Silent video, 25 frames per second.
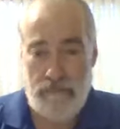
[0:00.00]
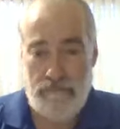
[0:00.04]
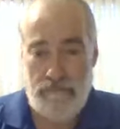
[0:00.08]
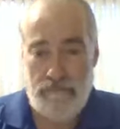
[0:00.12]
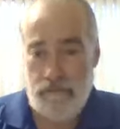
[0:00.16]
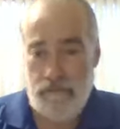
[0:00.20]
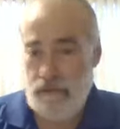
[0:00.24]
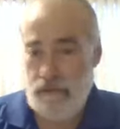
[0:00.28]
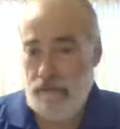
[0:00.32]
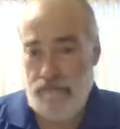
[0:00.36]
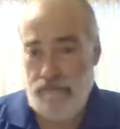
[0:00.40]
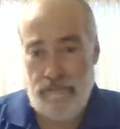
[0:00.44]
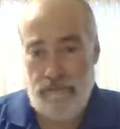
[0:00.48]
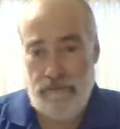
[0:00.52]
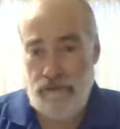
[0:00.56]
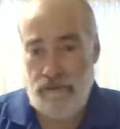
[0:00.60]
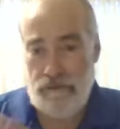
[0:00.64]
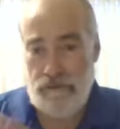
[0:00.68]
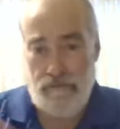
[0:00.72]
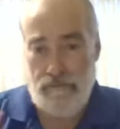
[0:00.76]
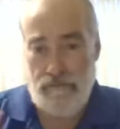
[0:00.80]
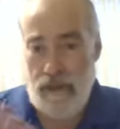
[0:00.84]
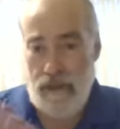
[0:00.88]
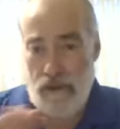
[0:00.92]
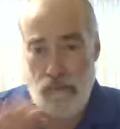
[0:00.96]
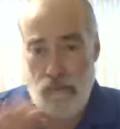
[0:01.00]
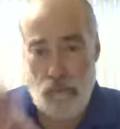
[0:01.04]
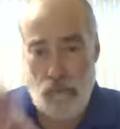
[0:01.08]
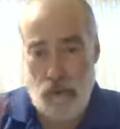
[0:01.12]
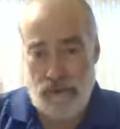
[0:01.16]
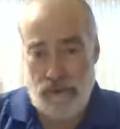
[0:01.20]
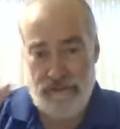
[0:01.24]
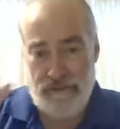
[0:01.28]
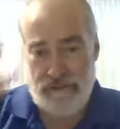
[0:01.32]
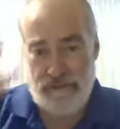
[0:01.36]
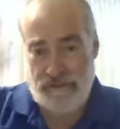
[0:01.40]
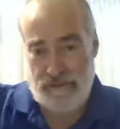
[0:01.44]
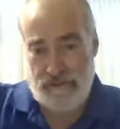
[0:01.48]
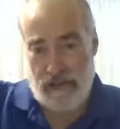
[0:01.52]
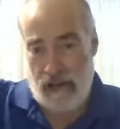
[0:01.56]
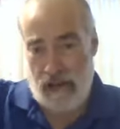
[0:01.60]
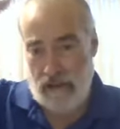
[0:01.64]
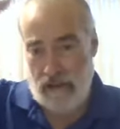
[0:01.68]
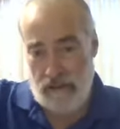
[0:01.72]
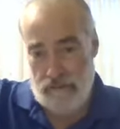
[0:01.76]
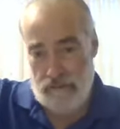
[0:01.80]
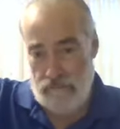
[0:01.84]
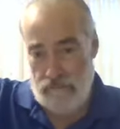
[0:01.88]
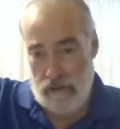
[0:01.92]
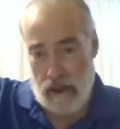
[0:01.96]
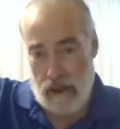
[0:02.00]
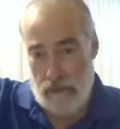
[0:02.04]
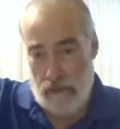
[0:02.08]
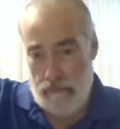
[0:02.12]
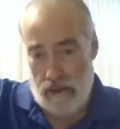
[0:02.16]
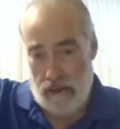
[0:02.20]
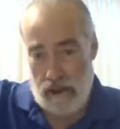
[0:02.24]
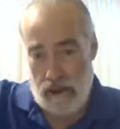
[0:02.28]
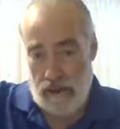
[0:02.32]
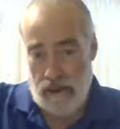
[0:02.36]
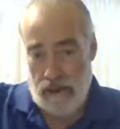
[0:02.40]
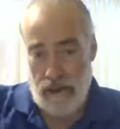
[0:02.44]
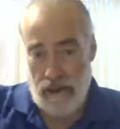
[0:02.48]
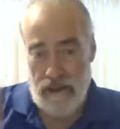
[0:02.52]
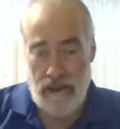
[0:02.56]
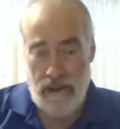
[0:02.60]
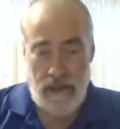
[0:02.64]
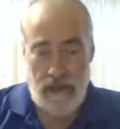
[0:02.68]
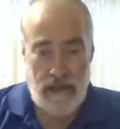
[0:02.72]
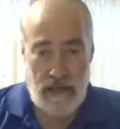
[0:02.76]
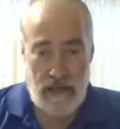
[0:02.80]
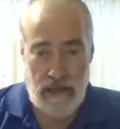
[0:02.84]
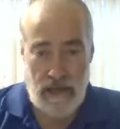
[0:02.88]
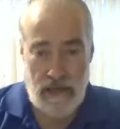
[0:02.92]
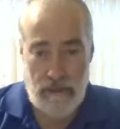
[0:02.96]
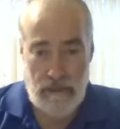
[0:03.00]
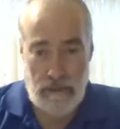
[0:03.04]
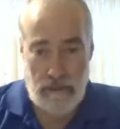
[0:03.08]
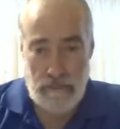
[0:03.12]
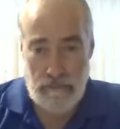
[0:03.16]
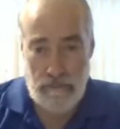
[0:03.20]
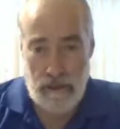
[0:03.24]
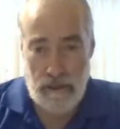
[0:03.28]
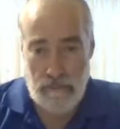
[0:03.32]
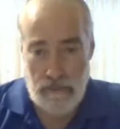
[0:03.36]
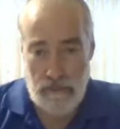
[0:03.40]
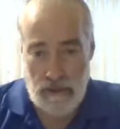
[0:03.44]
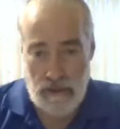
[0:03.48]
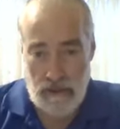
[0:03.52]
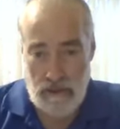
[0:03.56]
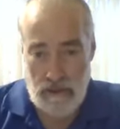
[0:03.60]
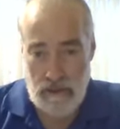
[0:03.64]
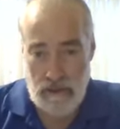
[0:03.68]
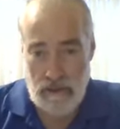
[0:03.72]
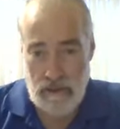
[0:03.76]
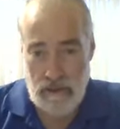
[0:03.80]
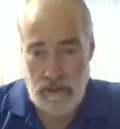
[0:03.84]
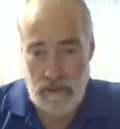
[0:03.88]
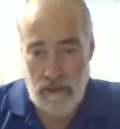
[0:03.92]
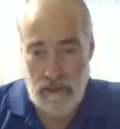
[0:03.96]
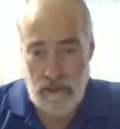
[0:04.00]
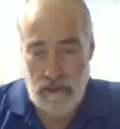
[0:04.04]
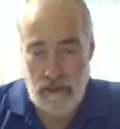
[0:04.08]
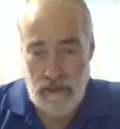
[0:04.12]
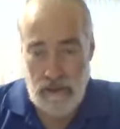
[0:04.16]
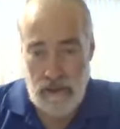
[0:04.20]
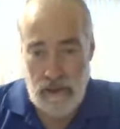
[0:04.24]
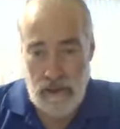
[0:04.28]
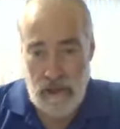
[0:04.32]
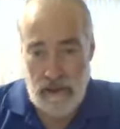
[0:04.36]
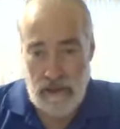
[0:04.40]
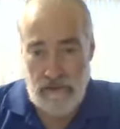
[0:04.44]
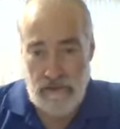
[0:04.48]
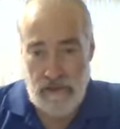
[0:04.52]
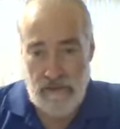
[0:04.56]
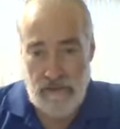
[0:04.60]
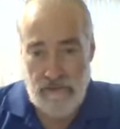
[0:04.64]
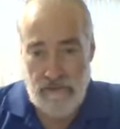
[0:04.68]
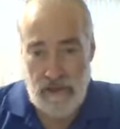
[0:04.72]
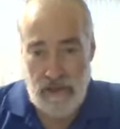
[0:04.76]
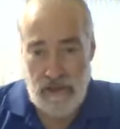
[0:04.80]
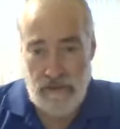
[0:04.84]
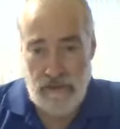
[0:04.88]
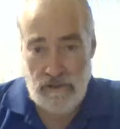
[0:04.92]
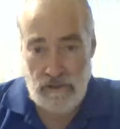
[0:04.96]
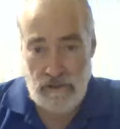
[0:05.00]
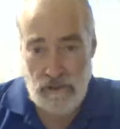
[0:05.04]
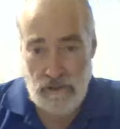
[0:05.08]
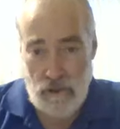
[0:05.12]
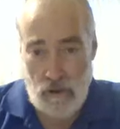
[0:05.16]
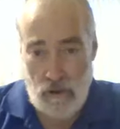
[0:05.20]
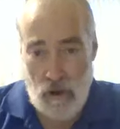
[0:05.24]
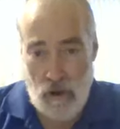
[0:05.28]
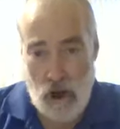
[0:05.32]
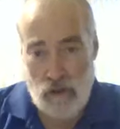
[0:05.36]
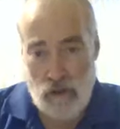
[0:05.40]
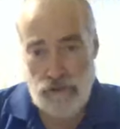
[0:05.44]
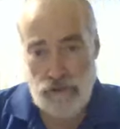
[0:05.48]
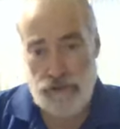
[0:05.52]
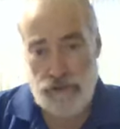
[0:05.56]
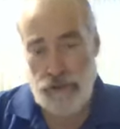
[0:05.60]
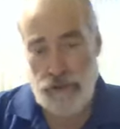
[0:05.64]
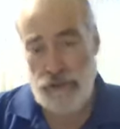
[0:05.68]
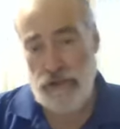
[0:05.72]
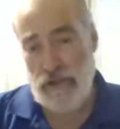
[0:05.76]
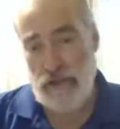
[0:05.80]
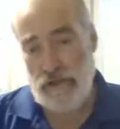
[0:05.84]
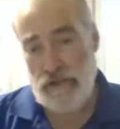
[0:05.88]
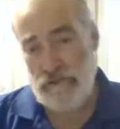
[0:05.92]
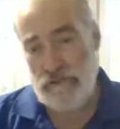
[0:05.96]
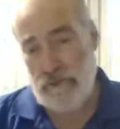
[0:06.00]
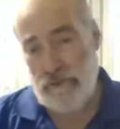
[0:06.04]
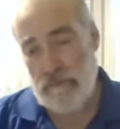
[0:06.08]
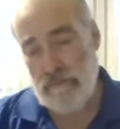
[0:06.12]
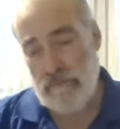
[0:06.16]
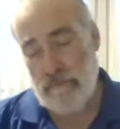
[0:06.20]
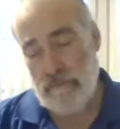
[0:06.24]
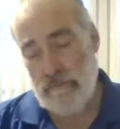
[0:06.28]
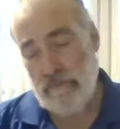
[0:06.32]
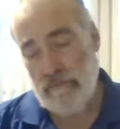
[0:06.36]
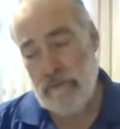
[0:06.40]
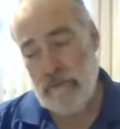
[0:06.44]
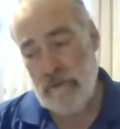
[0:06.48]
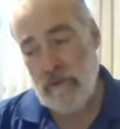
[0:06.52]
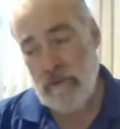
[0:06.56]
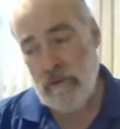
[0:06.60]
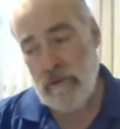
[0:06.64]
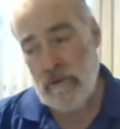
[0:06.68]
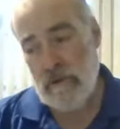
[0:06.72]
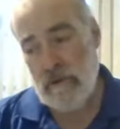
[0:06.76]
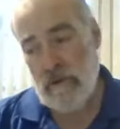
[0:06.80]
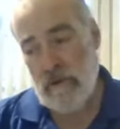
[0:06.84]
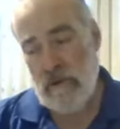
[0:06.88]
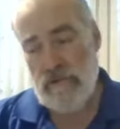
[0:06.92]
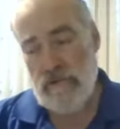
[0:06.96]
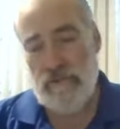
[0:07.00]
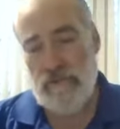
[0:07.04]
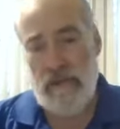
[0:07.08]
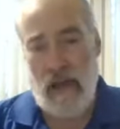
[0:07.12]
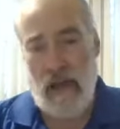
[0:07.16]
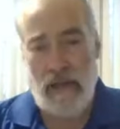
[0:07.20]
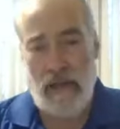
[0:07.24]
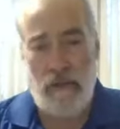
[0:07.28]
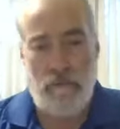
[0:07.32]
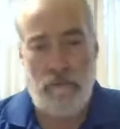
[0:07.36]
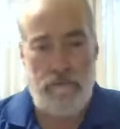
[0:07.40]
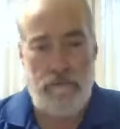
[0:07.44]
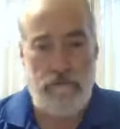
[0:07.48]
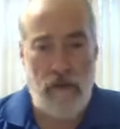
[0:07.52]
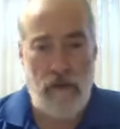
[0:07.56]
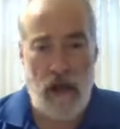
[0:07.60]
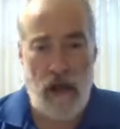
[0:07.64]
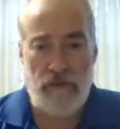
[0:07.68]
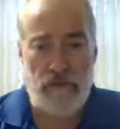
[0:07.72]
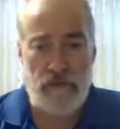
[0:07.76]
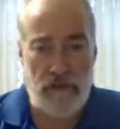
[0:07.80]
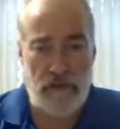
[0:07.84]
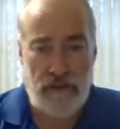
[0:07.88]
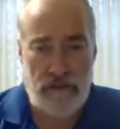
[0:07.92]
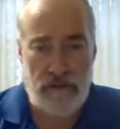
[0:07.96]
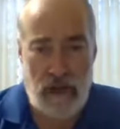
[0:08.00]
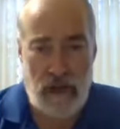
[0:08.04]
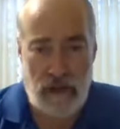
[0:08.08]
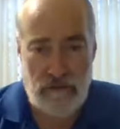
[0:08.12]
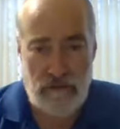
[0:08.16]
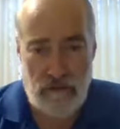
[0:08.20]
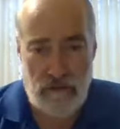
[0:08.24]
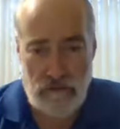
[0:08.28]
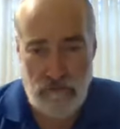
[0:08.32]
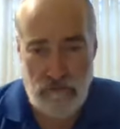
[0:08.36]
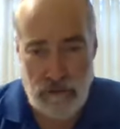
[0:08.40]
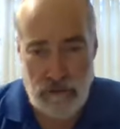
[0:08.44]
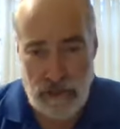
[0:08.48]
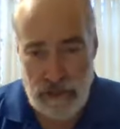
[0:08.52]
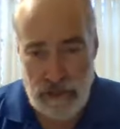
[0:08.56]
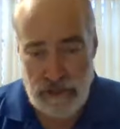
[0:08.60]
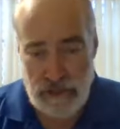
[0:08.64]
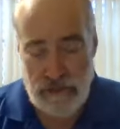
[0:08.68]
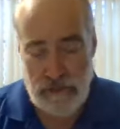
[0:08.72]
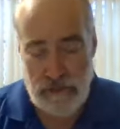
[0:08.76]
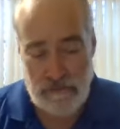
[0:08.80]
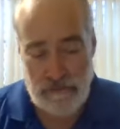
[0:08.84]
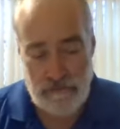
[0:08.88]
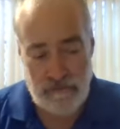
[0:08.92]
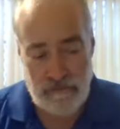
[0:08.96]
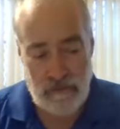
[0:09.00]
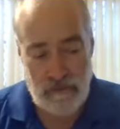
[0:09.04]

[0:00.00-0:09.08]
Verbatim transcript: doesn't matter what scale of rabbi he may be, and they say to you, oh, Judaism is not a proselytizing religion.